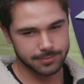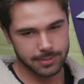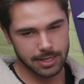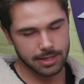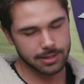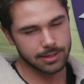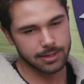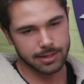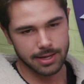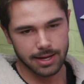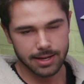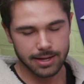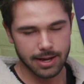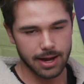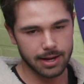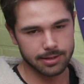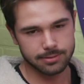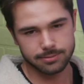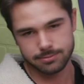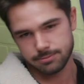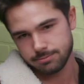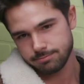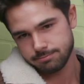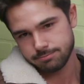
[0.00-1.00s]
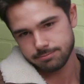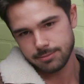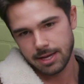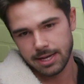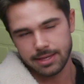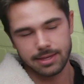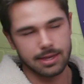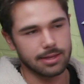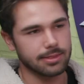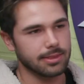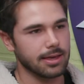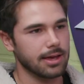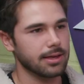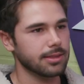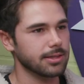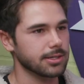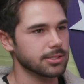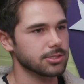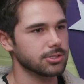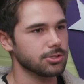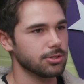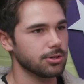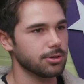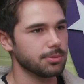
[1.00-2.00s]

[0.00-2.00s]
And like I, I, I get that. Like